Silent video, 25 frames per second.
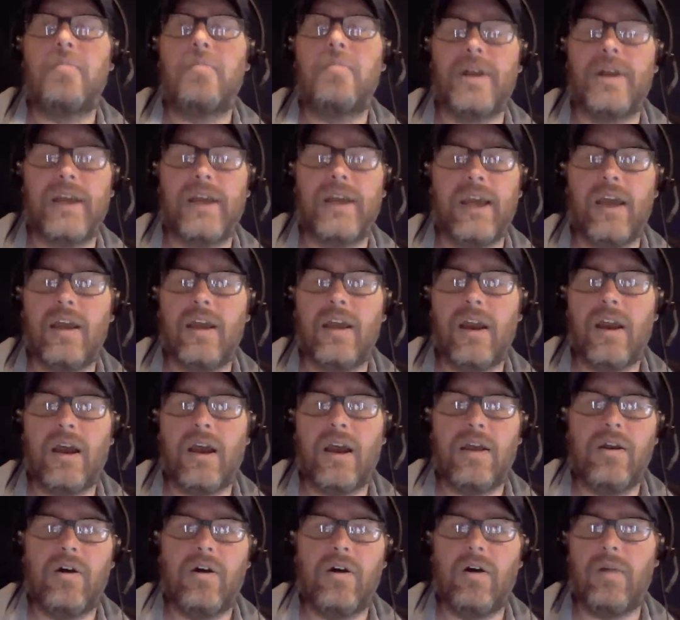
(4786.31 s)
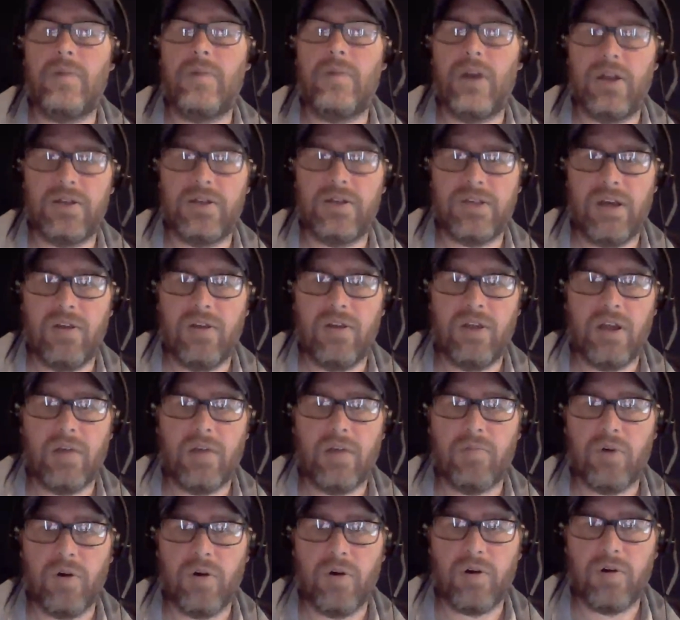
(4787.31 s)
But again, and I know I'm going to sound
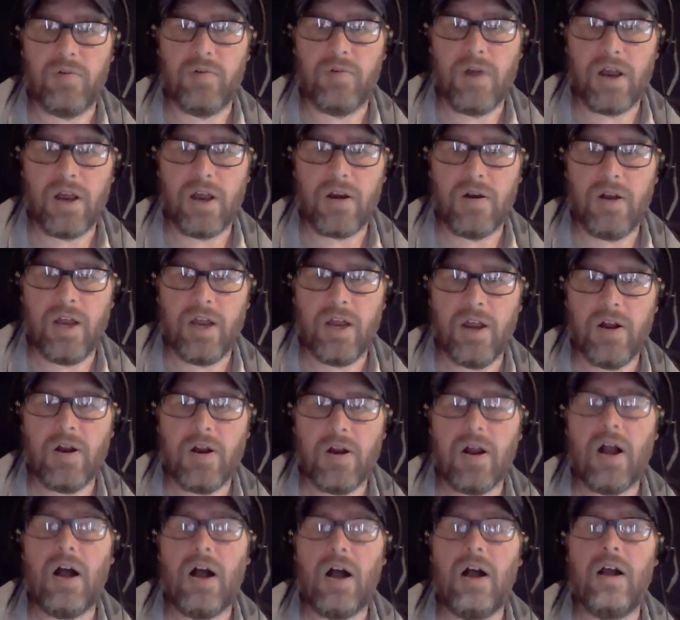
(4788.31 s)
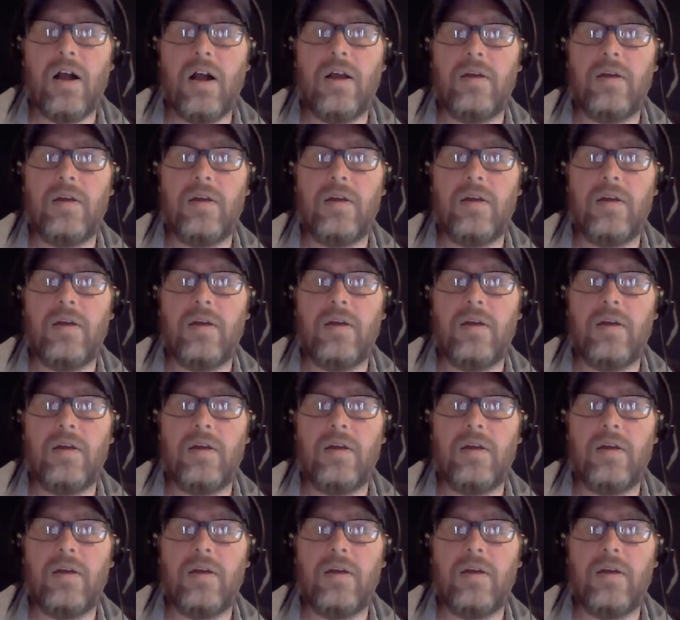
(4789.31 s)
like a broken record here,